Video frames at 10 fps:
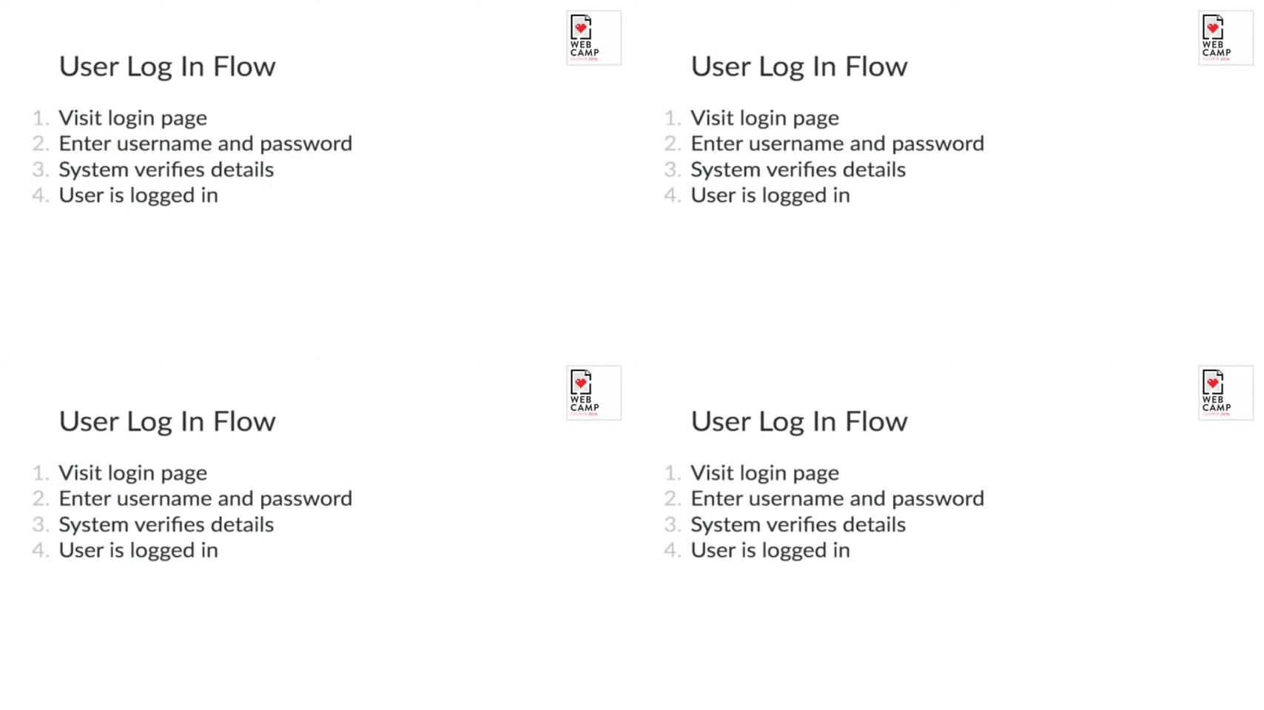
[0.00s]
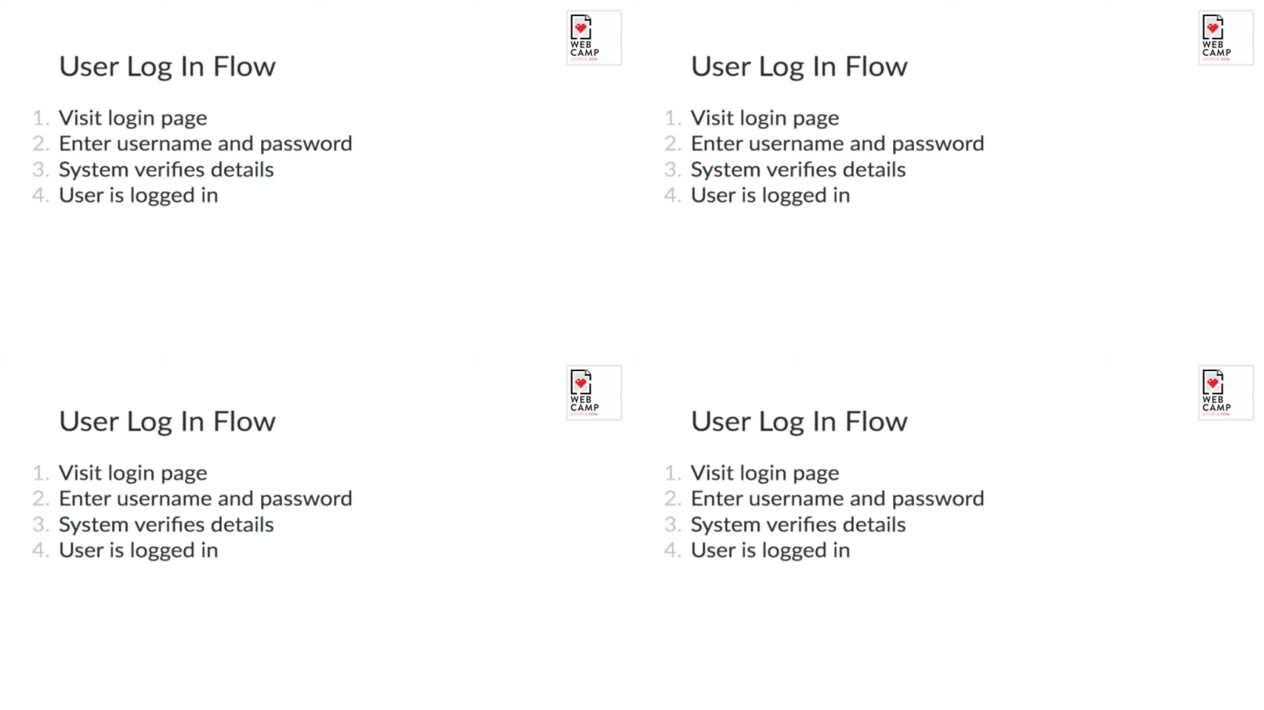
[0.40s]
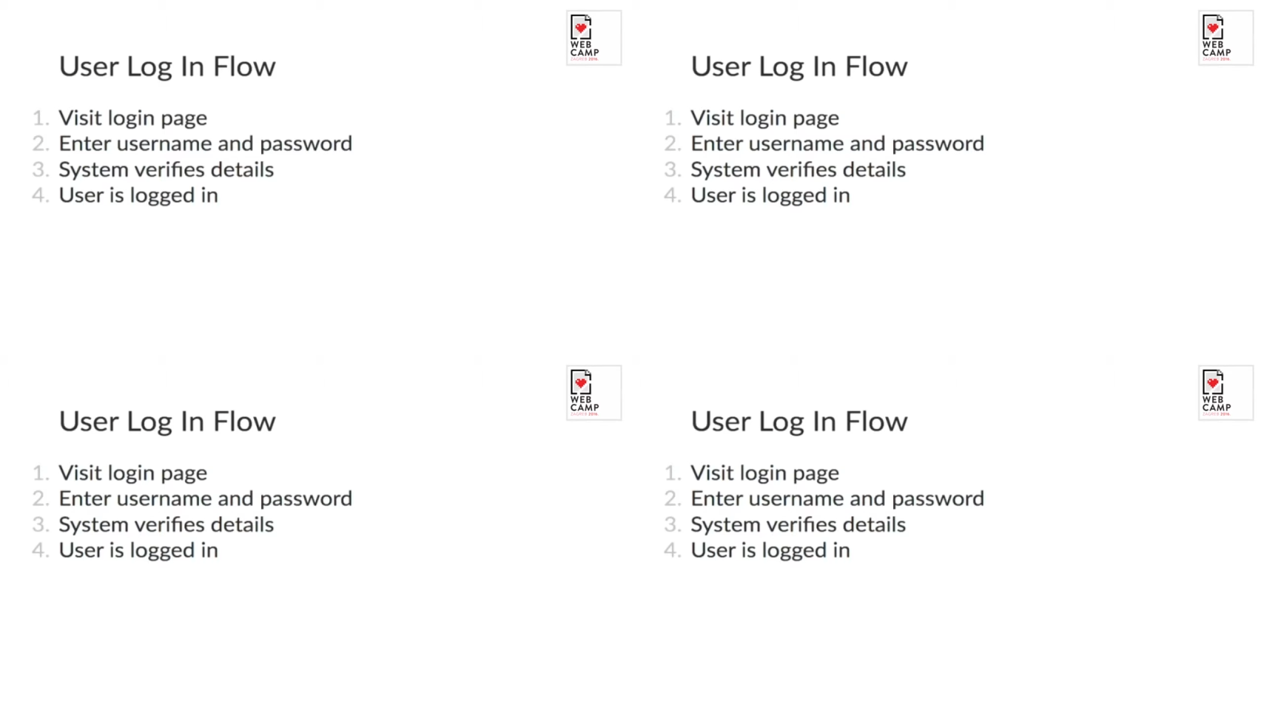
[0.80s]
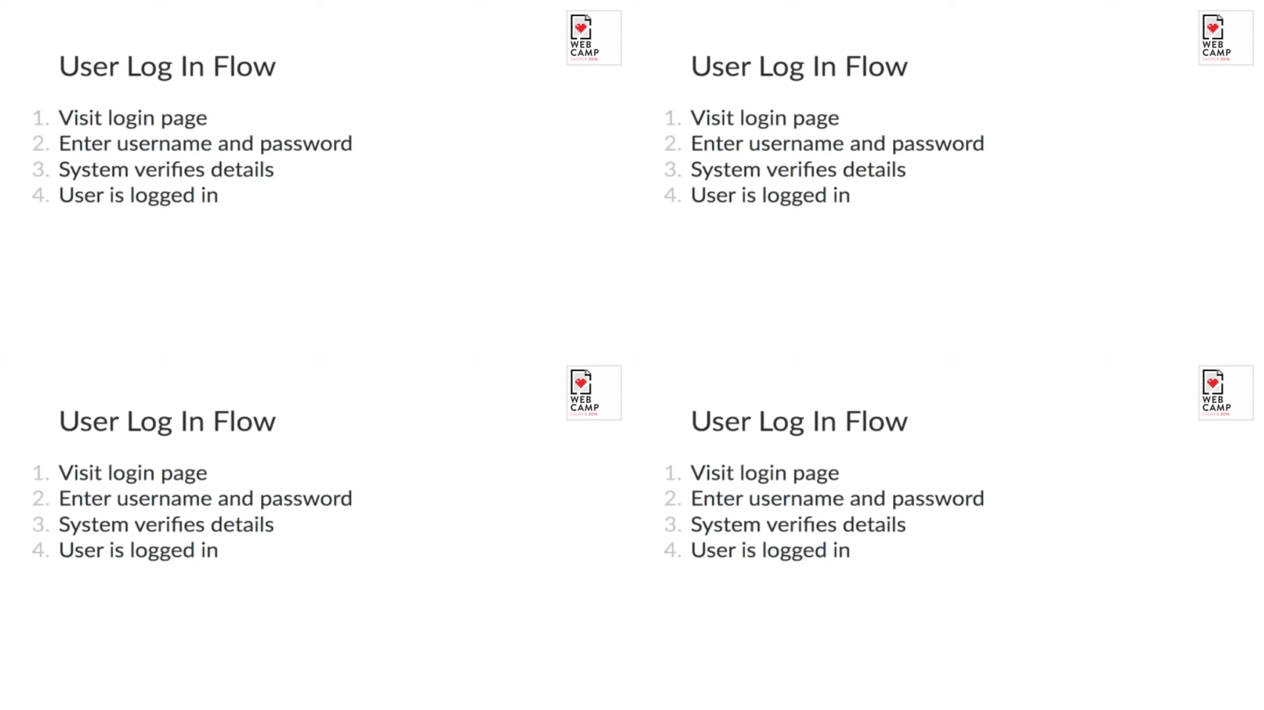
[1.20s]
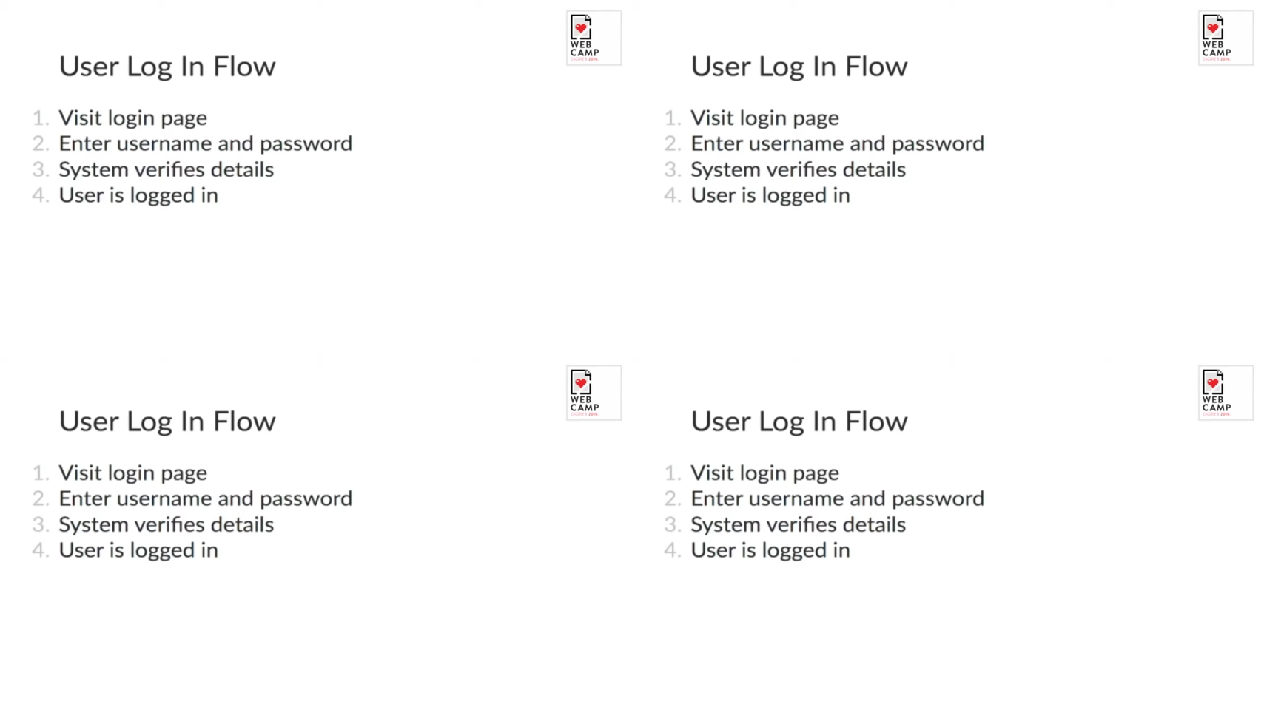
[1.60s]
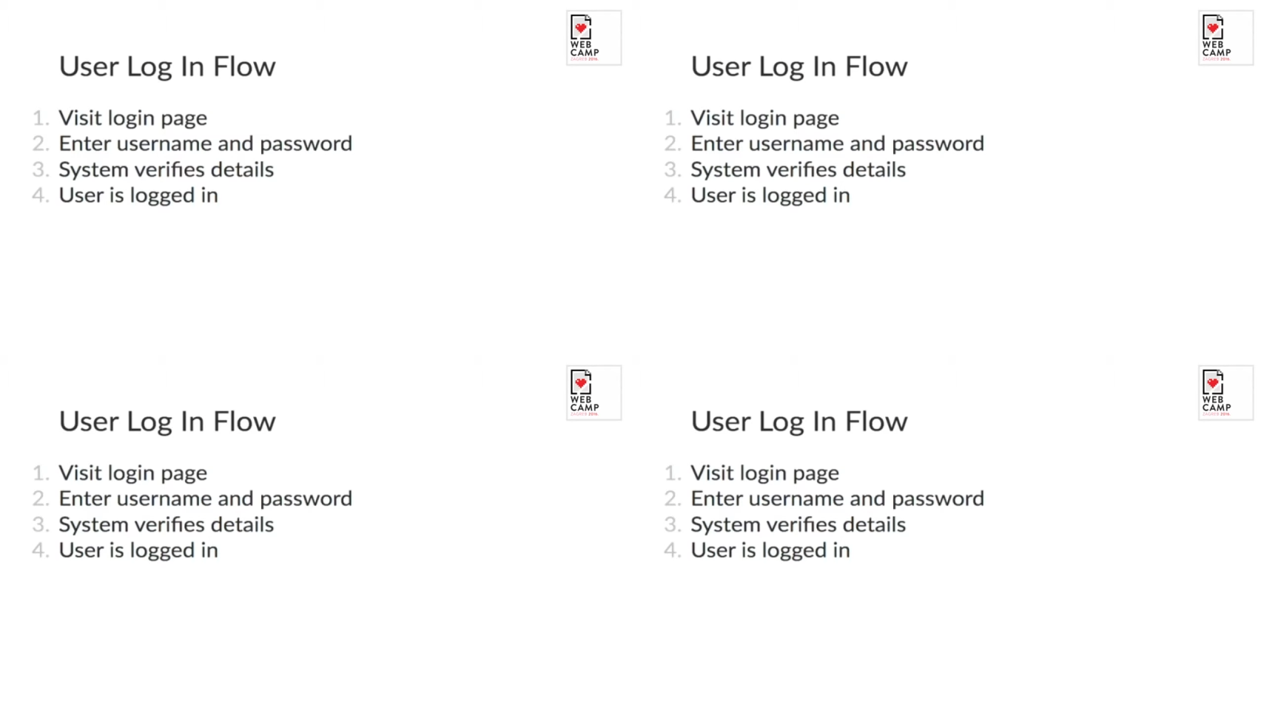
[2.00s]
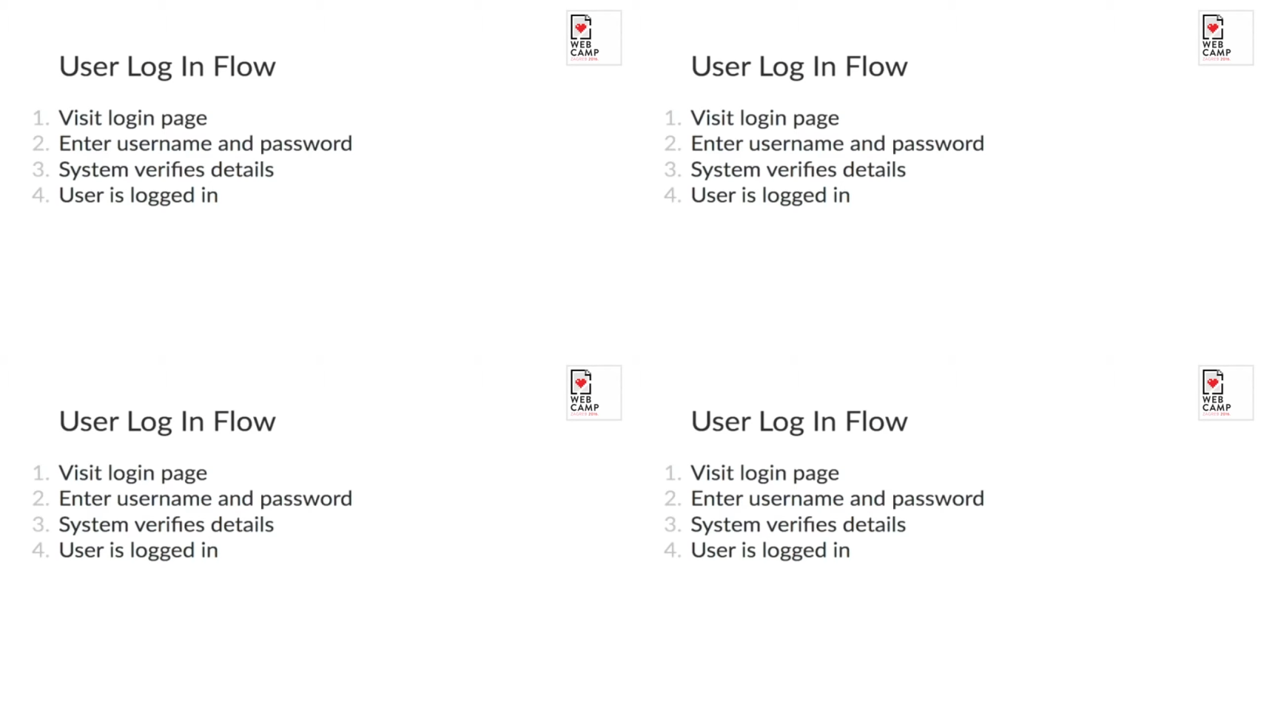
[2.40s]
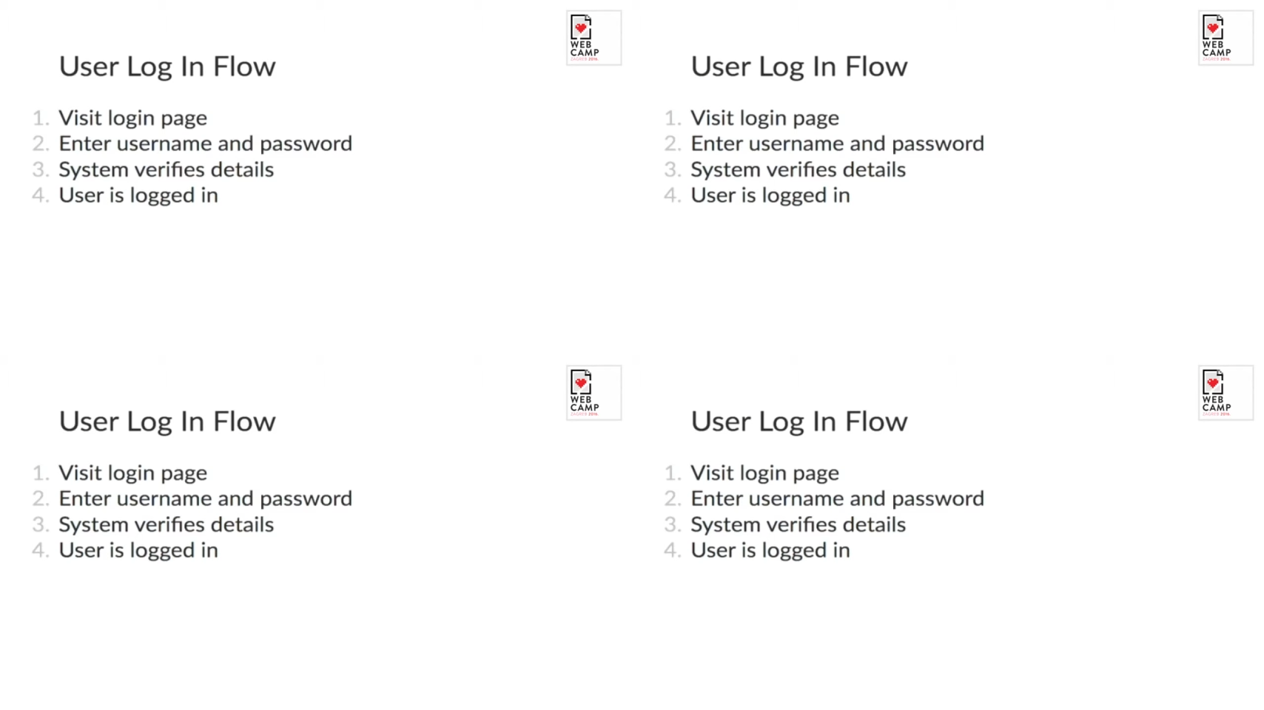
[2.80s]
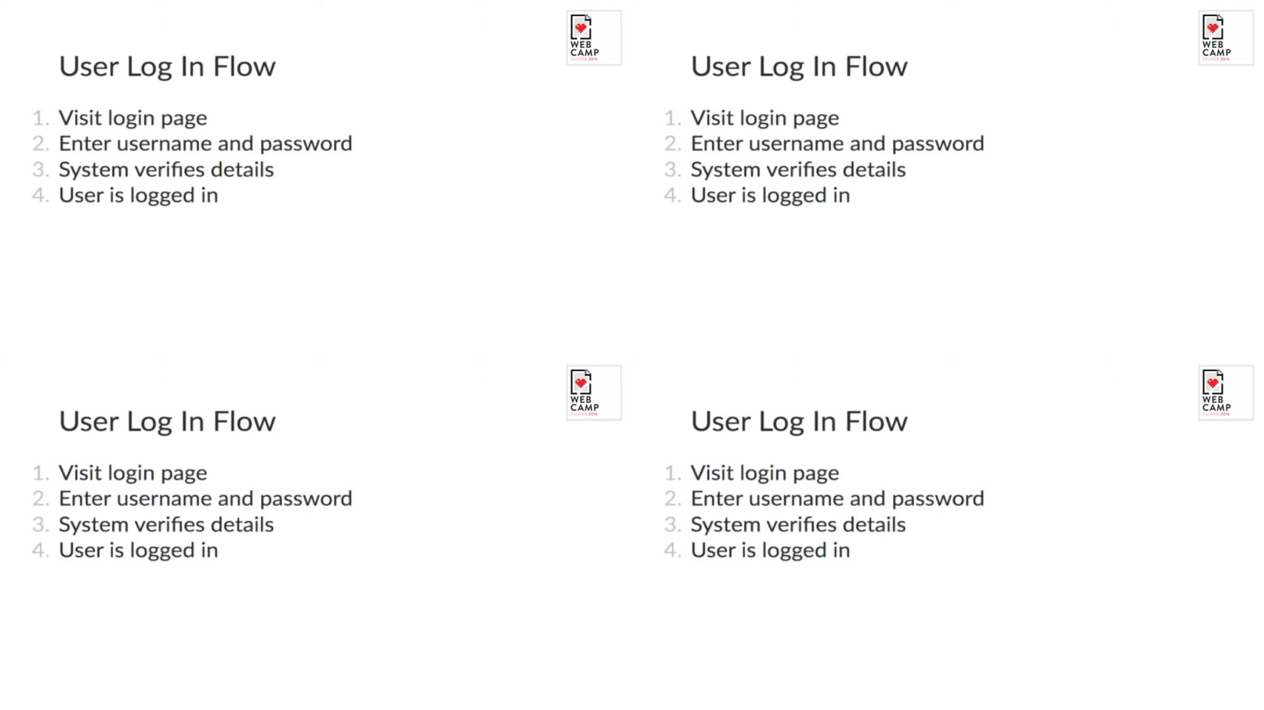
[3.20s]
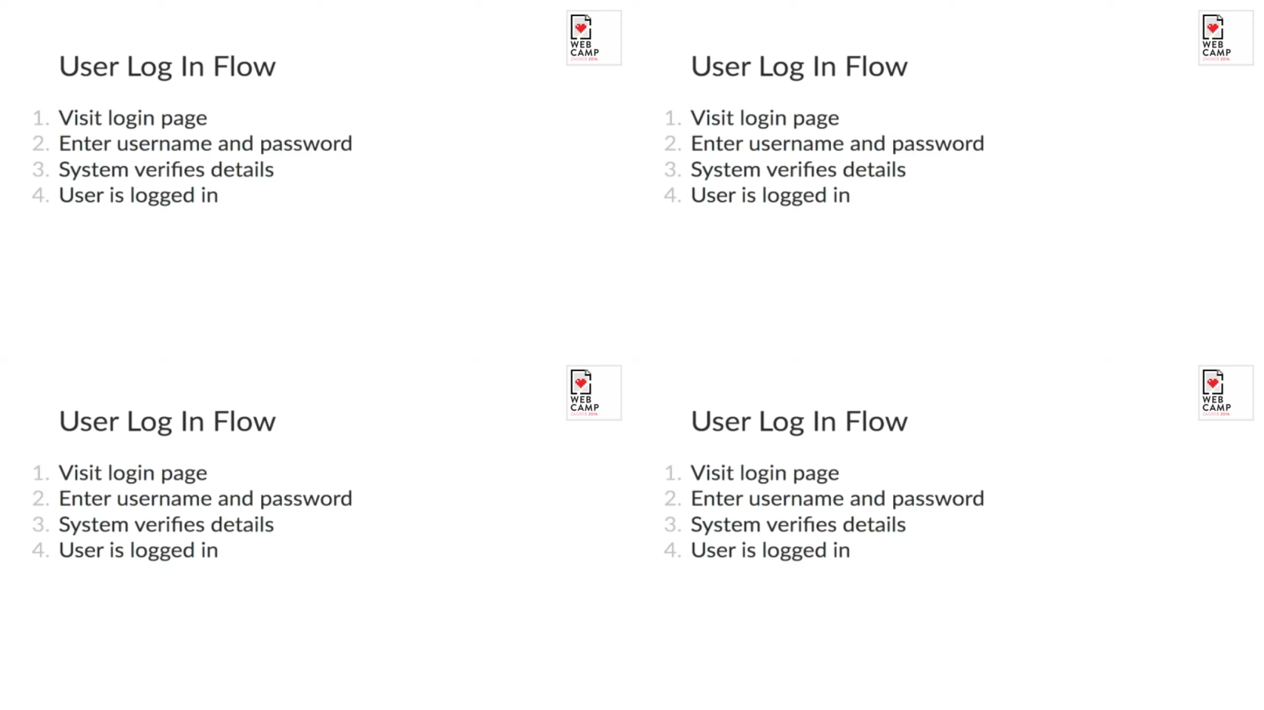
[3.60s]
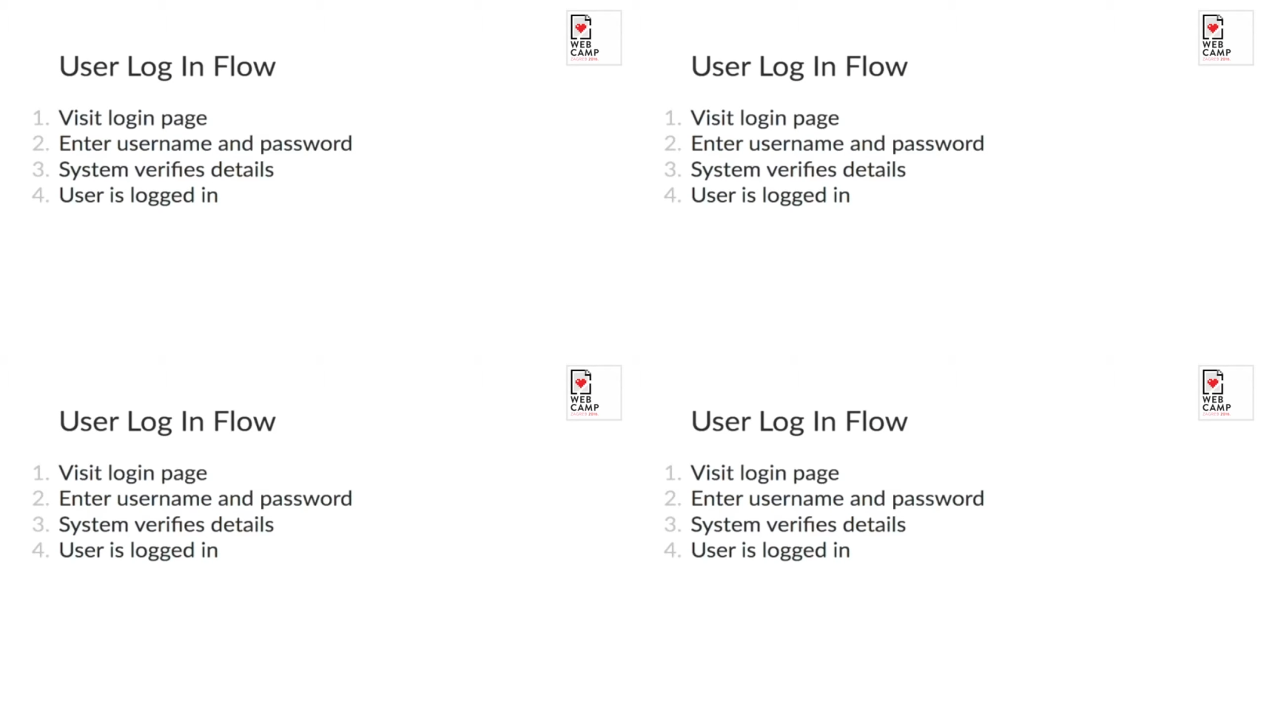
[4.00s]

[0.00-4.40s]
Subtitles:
Nobody's mouth can be seen.